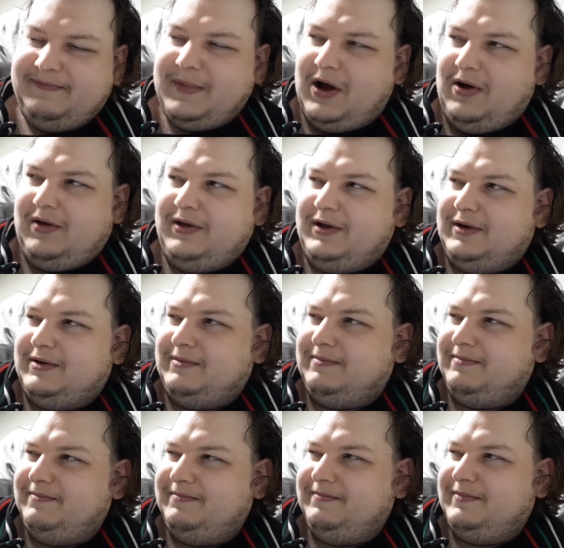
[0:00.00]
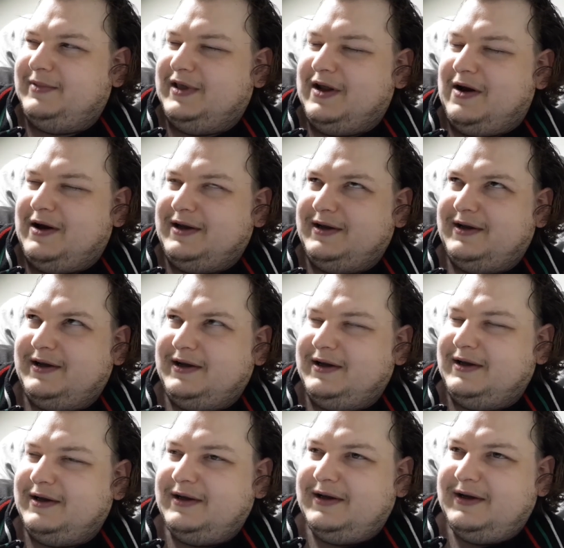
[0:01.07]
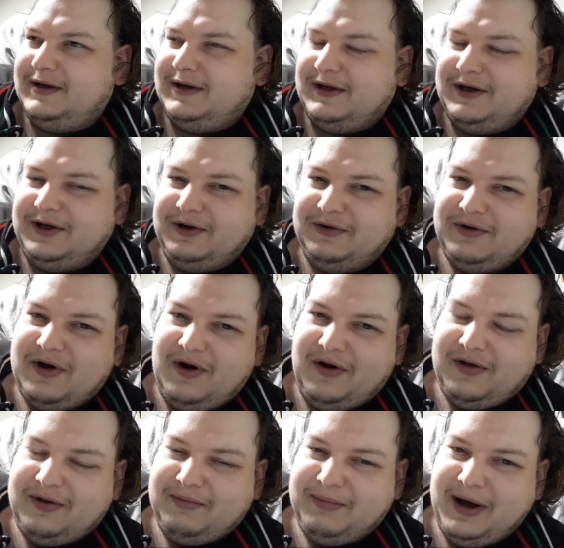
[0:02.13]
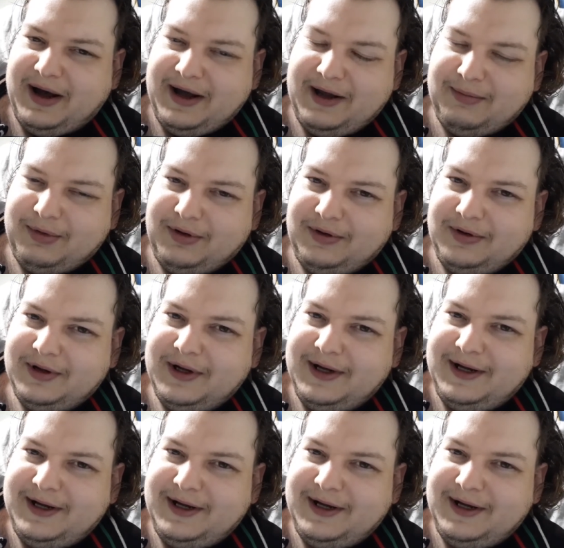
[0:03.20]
all the nonsense that you call the Bible,